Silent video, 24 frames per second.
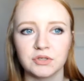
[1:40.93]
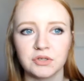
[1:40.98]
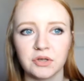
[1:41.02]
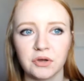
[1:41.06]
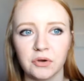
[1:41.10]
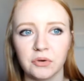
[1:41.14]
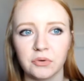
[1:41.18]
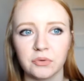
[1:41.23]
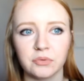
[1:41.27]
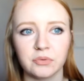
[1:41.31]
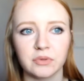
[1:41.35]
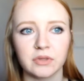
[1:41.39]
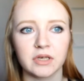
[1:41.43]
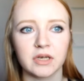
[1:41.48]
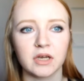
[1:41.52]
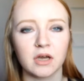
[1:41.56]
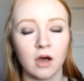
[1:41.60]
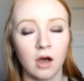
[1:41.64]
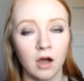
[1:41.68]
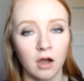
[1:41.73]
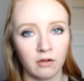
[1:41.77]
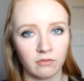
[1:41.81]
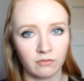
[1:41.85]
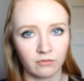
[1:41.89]
So the
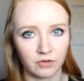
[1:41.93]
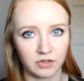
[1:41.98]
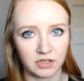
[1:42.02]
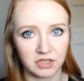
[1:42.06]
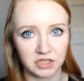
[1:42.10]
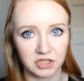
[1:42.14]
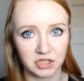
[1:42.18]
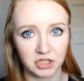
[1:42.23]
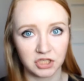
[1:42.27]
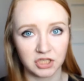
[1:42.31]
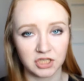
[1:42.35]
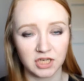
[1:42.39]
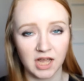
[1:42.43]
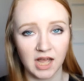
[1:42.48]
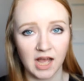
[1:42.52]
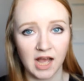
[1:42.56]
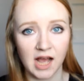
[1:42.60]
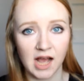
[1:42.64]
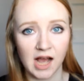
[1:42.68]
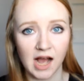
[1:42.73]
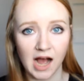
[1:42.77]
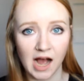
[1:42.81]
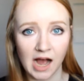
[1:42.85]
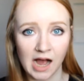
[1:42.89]
coverage.
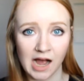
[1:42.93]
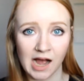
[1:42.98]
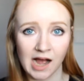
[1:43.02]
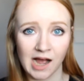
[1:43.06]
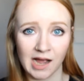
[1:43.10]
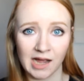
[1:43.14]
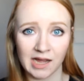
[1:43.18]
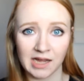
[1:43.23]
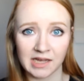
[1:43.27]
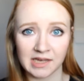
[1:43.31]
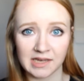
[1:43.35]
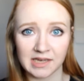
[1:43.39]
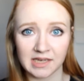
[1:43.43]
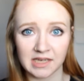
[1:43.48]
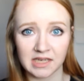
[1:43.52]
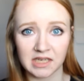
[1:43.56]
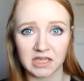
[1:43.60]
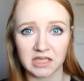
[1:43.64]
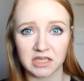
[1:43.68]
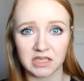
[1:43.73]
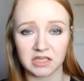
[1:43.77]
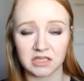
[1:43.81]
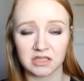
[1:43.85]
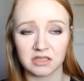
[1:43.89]

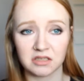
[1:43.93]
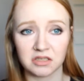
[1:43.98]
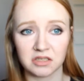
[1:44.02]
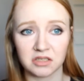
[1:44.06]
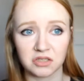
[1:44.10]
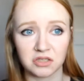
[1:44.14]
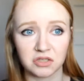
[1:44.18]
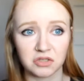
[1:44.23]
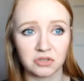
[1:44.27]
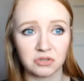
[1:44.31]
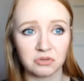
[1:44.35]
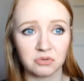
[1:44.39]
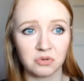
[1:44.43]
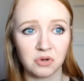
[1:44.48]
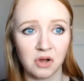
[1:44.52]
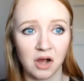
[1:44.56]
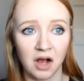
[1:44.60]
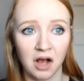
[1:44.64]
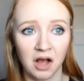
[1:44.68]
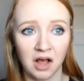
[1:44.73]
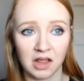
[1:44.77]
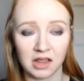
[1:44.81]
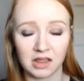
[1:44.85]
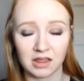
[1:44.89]
I do
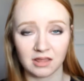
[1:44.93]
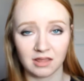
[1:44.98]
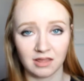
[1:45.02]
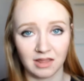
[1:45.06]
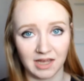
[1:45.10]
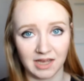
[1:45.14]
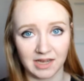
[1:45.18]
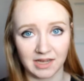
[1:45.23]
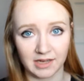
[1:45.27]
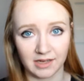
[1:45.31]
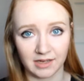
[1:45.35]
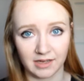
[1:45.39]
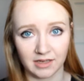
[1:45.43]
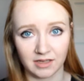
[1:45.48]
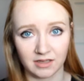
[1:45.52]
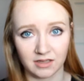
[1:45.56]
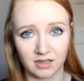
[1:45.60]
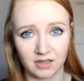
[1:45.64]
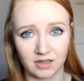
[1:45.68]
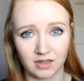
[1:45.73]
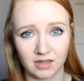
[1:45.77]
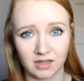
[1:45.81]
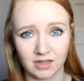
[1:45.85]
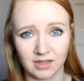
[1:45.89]
not like
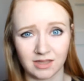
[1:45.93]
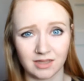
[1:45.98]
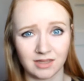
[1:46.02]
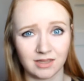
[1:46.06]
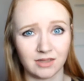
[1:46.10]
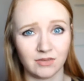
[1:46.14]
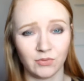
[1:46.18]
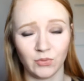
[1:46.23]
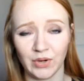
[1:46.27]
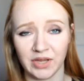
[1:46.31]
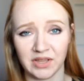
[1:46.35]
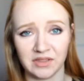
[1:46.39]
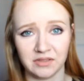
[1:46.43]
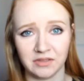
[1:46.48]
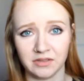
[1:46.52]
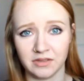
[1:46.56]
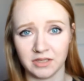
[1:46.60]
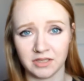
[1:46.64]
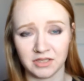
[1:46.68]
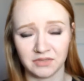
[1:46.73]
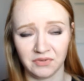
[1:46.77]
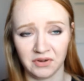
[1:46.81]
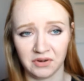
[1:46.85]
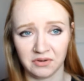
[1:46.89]
the way that
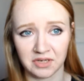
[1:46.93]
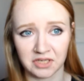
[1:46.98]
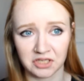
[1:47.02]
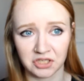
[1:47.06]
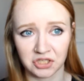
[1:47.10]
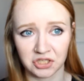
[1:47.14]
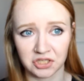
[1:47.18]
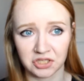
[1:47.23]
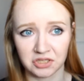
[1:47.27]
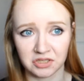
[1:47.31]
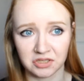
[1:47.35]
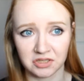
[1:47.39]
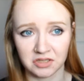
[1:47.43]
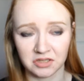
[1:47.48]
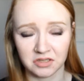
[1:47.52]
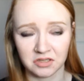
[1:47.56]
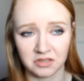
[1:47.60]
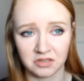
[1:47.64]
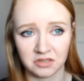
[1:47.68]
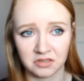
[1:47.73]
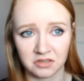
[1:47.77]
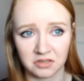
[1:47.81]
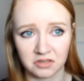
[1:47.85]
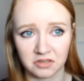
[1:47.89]
this foundation,
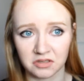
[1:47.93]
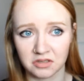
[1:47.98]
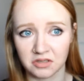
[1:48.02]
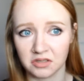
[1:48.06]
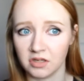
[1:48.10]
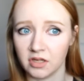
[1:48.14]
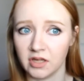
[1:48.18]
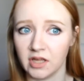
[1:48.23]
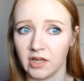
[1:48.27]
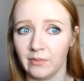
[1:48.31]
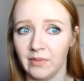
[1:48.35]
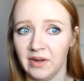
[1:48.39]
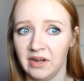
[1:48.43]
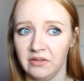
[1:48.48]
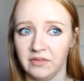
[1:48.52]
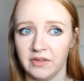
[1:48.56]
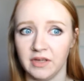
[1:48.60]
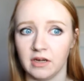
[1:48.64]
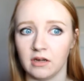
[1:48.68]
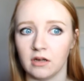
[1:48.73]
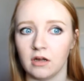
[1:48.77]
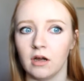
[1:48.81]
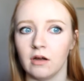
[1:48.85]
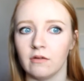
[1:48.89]
the amount
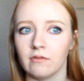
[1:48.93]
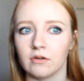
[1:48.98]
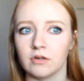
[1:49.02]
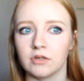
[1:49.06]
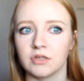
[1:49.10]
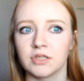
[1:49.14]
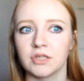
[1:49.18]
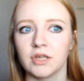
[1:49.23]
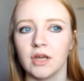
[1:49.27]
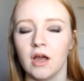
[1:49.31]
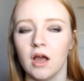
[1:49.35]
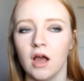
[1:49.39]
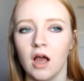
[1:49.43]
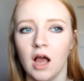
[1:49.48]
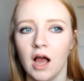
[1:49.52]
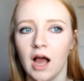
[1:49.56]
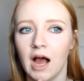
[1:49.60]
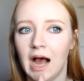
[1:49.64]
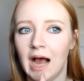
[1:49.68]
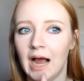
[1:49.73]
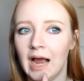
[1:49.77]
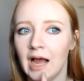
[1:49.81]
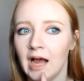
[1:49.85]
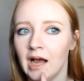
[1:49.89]
that it covers.
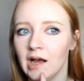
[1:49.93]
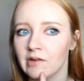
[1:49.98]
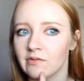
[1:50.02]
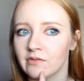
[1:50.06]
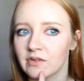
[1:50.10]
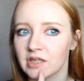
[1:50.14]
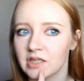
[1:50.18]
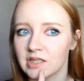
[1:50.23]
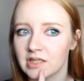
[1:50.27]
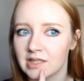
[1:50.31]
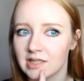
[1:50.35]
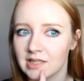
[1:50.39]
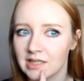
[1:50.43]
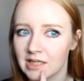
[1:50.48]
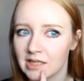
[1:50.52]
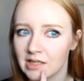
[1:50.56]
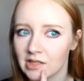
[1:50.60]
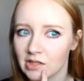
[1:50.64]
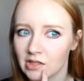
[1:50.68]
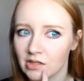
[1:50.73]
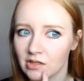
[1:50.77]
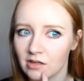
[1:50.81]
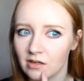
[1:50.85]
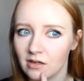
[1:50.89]
I have
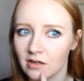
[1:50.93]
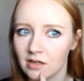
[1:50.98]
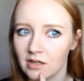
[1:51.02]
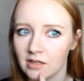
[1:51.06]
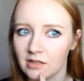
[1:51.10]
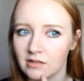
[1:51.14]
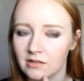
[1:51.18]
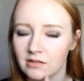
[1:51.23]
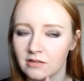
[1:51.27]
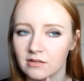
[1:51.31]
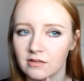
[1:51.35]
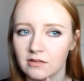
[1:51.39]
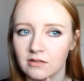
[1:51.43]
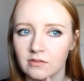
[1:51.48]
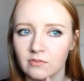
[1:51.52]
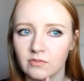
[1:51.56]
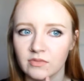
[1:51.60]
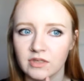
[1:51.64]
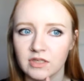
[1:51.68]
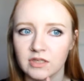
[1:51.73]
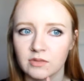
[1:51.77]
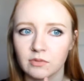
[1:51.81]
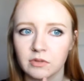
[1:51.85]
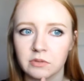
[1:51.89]
concealer on
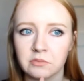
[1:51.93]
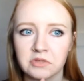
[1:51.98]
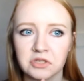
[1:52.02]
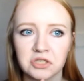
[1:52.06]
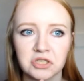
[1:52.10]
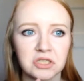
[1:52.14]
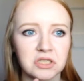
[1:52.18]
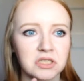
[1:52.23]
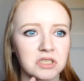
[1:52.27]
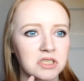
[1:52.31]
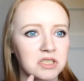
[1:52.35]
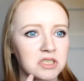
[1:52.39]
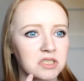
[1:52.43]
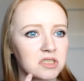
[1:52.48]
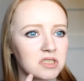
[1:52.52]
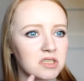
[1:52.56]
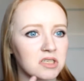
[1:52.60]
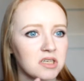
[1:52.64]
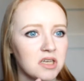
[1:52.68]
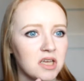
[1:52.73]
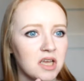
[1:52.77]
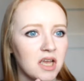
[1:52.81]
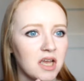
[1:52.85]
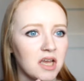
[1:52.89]
these blemishes
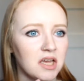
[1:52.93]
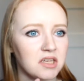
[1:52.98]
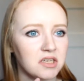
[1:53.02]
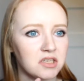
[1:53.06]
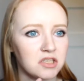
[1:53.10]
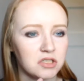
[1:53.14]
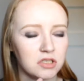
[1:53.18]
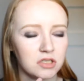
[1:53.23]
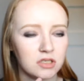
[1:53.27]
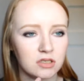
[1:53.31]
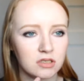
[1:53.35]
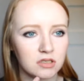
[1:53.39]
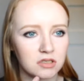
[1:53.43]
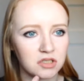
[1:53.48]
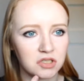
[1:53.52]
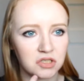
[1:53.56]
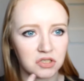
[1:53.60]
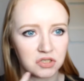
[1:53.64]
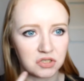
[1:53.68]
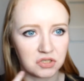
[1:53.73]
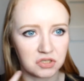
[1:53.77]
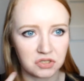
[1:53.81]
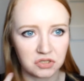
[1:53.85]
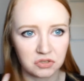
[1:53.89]
and
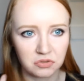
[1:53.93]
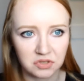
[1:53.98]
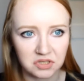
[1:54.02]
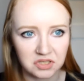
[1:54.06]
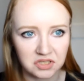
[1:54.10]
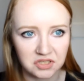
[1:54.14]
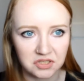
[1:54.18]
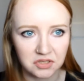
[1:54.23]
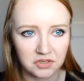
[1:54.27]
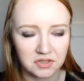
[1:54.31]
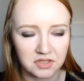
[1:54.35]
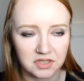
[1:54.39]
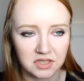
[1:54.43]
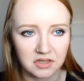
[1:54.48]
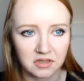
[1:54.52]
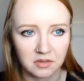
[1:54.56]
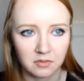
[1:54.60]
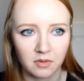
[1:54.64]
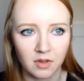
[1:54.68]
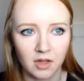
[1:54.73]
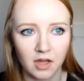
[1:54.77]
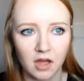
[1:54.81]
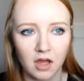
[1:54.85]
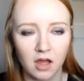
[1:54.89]
you can still see them.